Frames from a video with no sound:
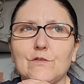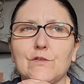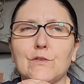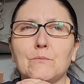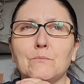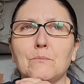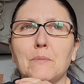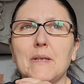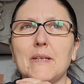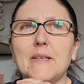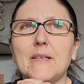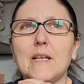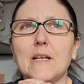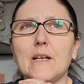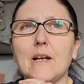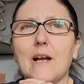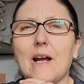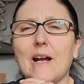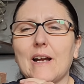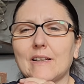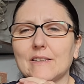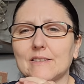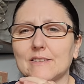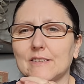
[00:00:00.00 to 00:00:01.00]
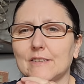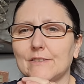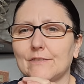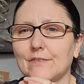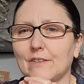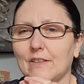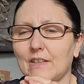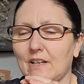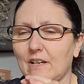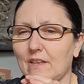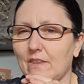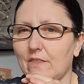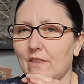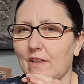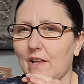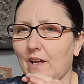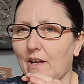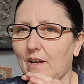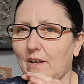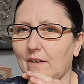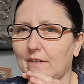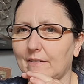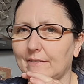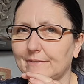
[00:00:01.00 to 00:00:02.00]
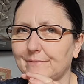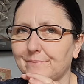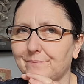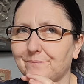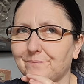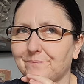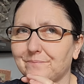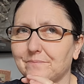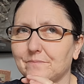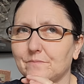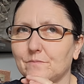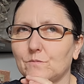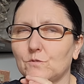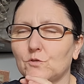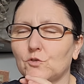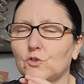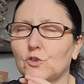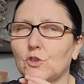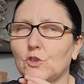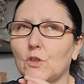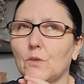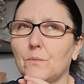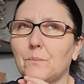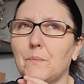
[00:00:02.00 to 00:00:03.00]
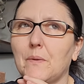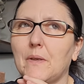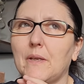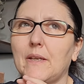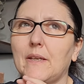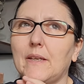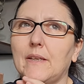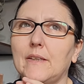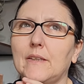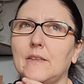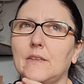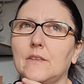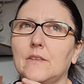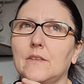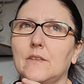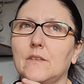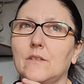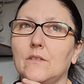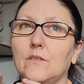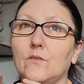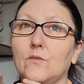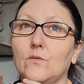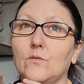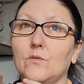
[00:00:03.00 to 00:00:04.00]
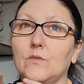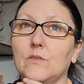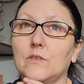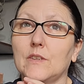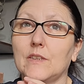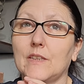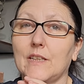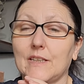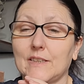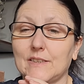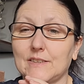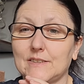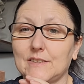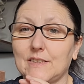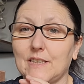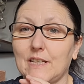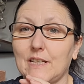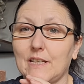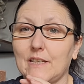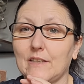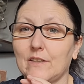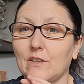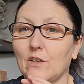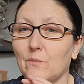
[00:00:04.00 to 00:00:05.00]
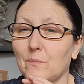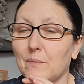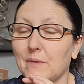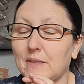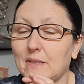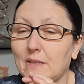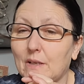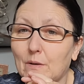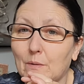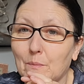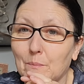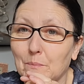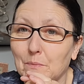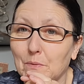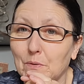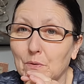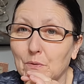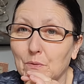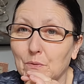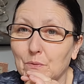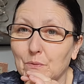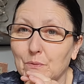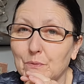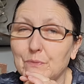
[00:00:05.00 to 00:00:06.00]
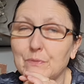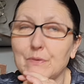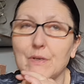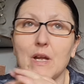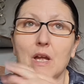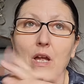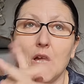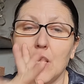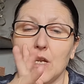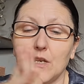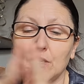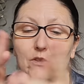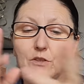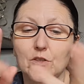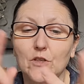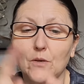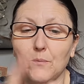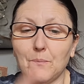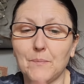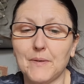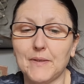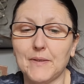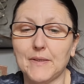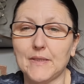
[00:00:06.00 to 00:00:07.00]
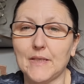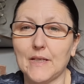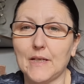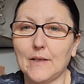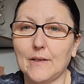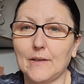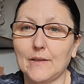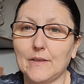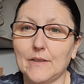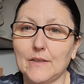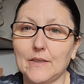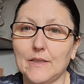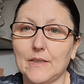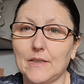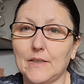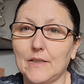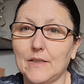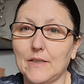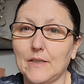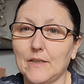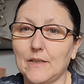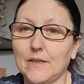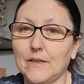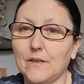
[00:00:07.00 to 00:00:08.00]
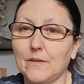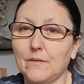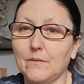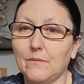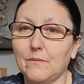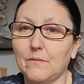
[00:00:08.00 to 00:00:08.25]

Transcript: from being active like that to being the next day, not being able to move, not being able